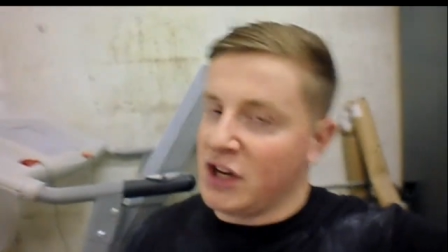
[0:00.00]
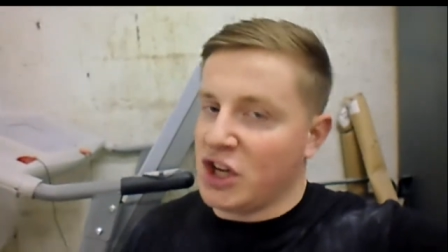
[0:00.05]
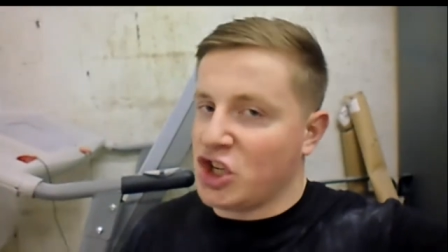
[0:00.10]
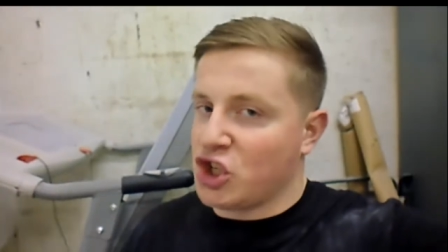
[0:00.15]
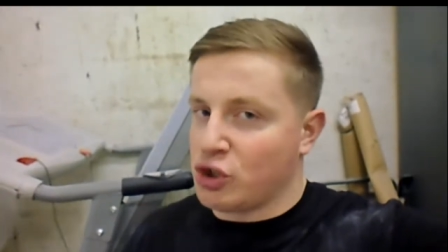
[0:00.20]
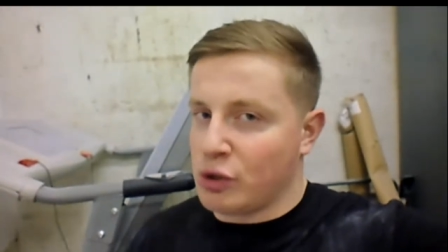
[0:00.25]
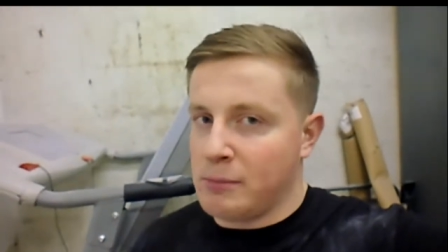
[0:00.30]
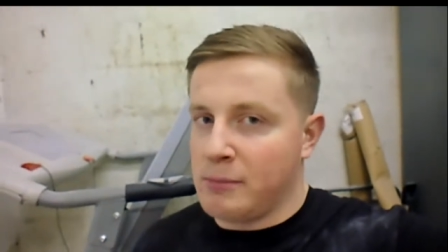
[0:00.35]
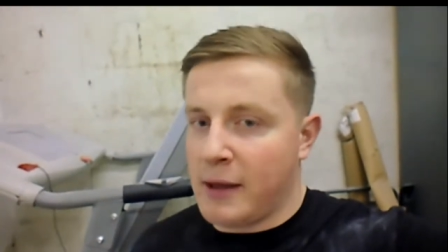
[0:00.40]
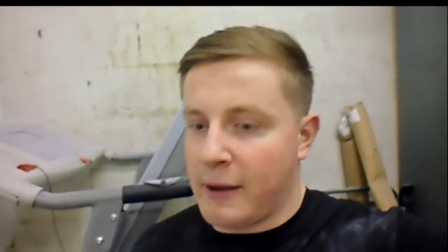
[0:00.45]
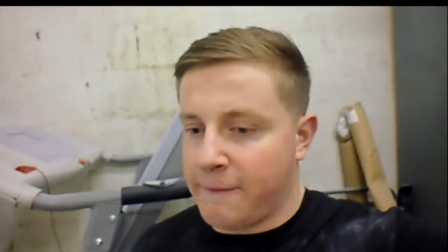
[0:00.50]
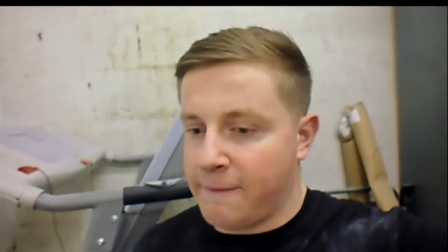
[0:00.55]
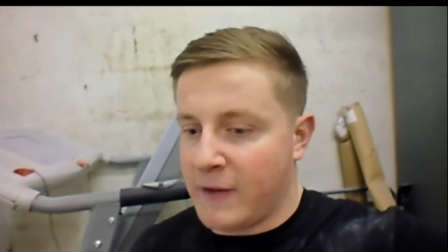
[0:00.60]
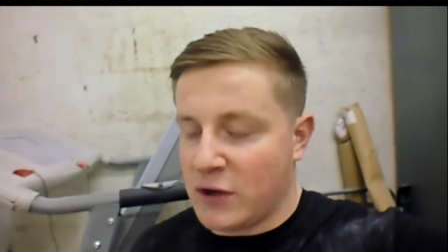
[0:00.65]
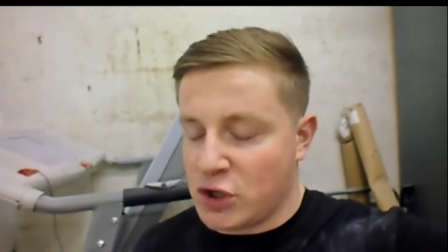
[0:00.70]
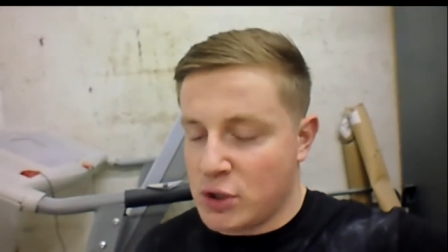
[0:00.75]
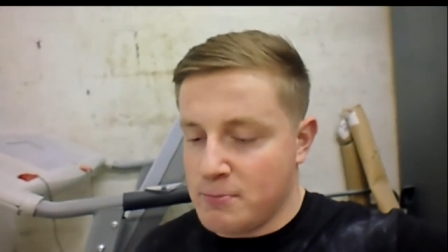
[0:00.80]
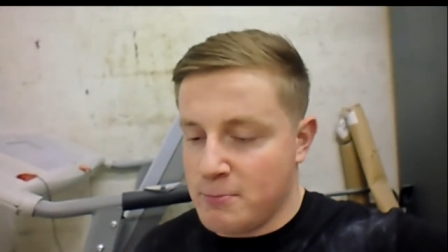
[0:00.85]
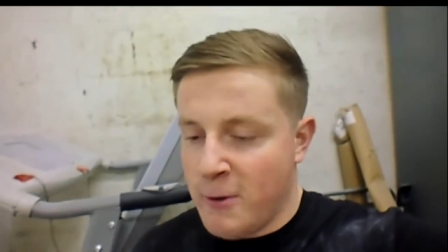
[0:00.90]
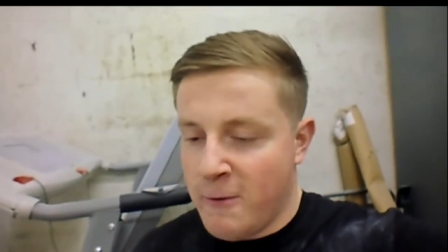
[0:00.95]
an extremely
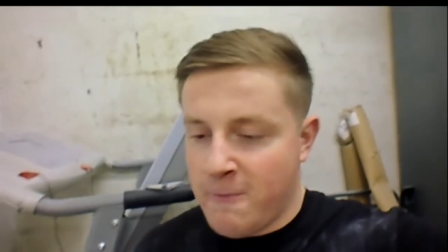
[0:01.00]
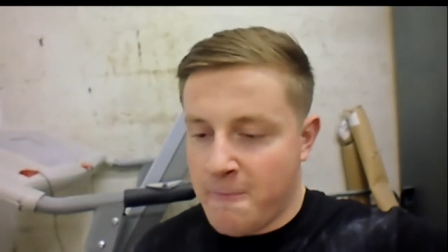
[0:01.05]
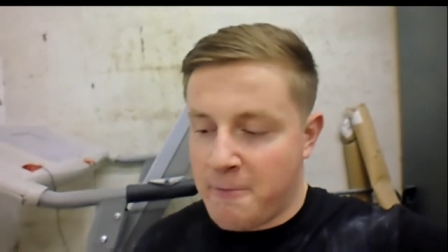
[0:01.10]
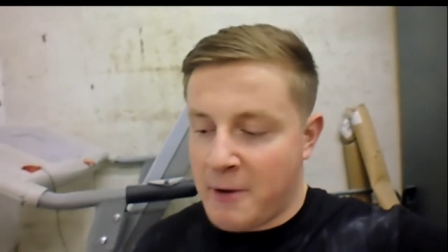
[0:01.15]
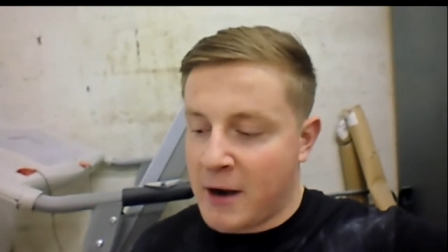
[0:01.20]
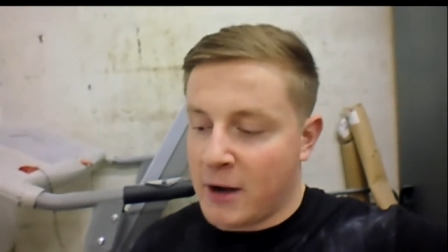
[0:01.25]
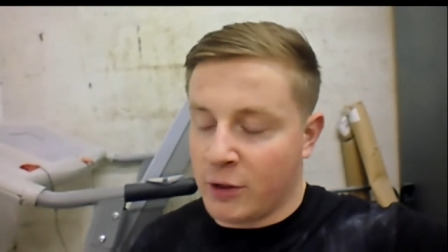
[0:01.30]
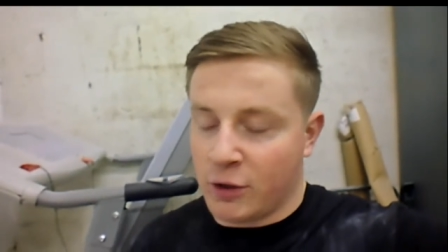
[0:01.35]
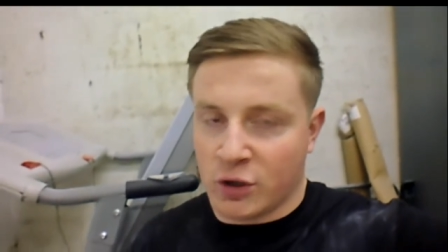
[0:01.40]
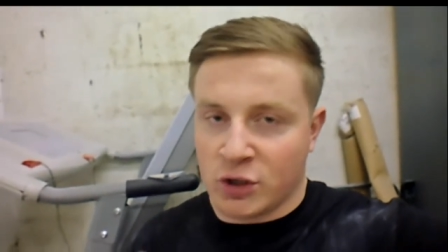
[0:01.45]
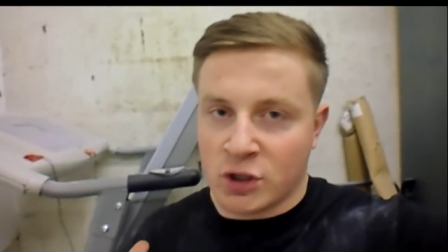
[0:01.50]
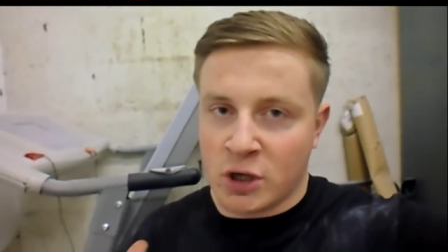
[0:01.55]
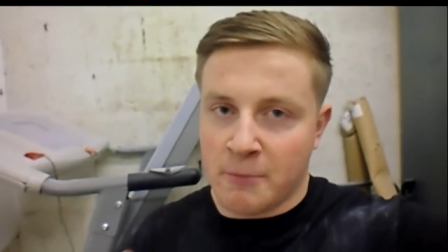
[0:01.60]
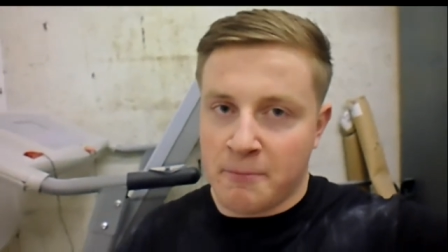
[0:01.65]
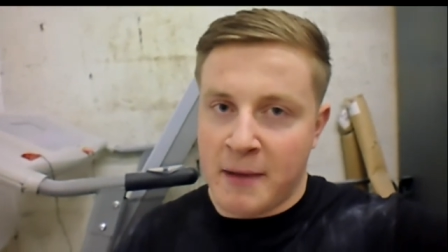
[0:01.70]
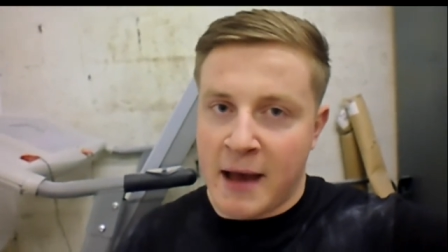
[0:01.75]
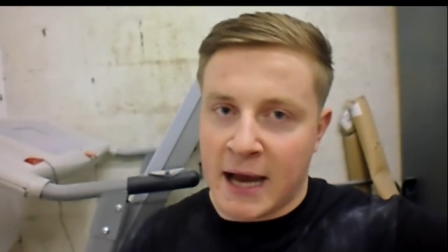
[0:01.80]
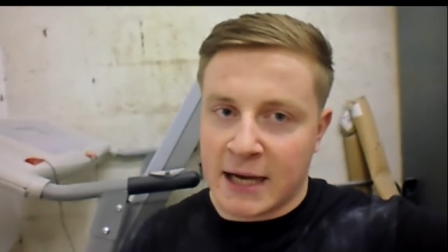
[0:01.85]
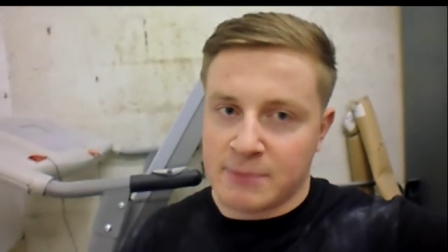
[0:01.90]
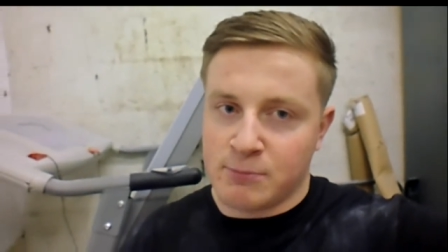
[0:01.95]
efficient movement pattern under
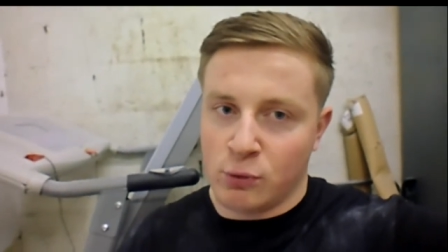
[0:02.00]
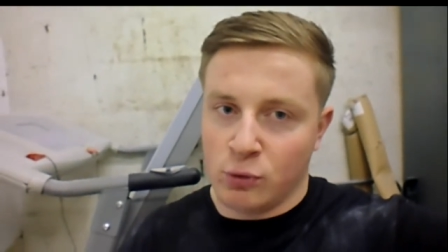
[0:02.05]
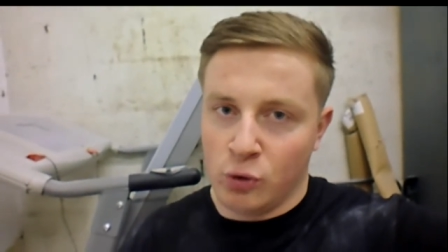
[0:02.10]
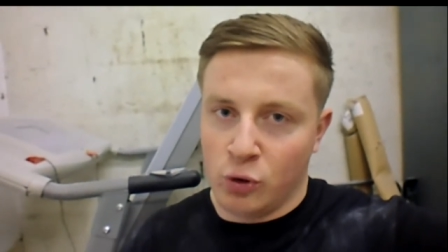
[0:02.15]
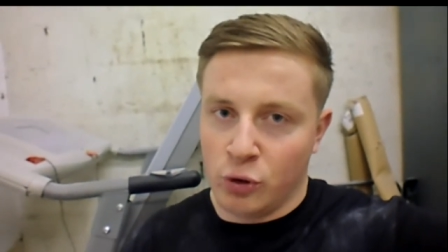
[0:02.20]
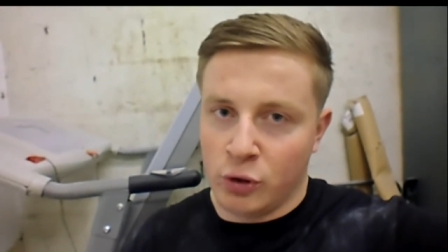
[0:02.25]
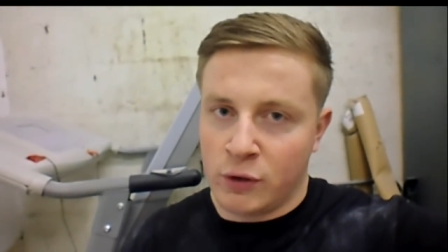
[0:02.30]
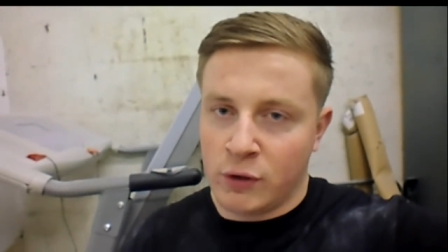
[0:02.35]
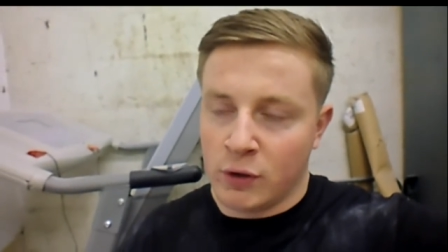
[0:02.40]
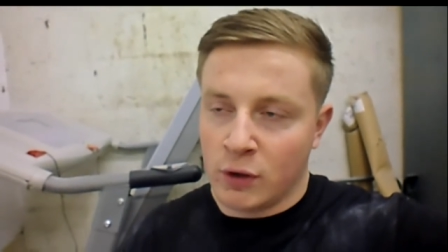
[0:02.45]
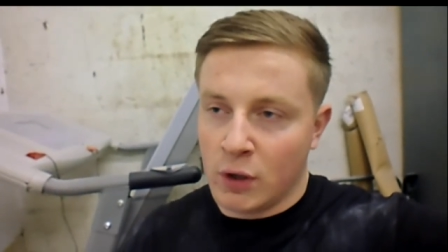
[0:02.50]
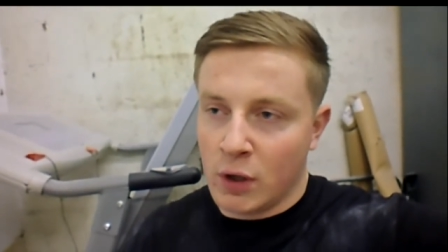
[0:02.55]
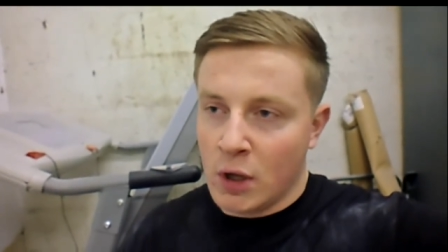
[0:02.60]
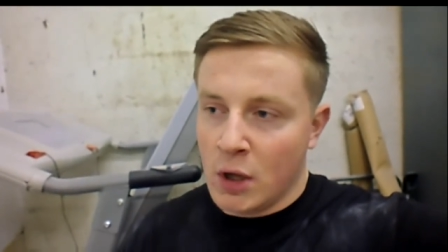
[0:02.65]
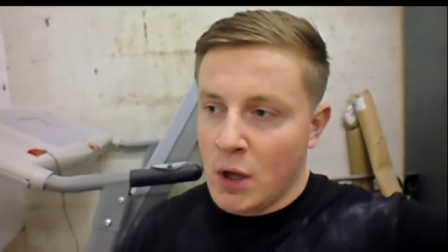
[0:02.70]
sub-maximal load,